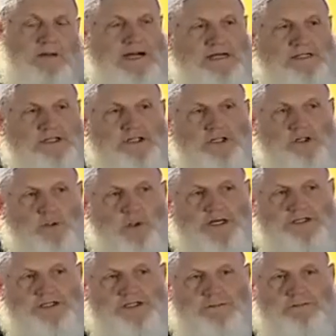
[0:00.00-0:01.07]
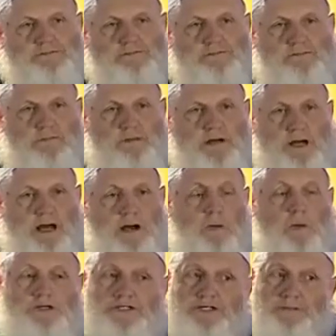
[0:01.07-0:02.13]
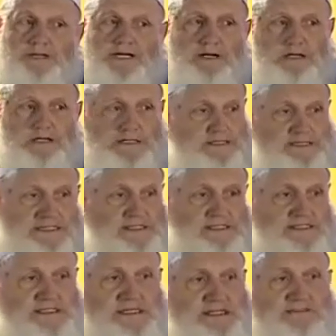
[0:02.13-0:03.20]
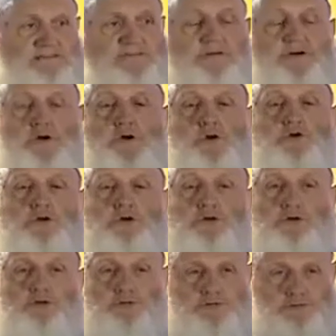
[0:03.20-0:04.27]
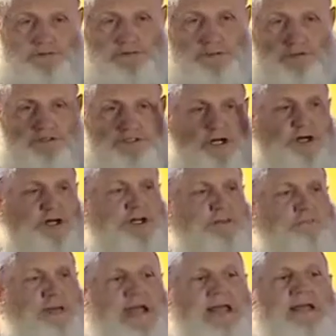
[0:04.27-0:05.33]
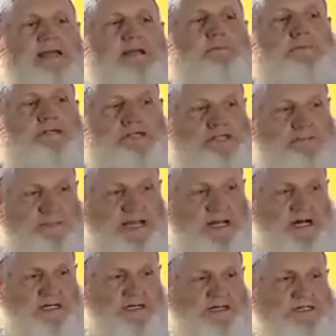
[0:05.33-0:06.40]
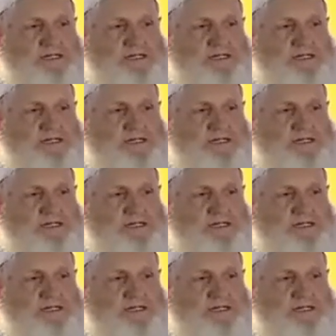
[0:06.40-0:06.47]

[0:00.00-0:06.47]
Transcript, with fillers: But I'm going to ask you a question, and I want you to be honest. This is not for you to, start a debate, but just be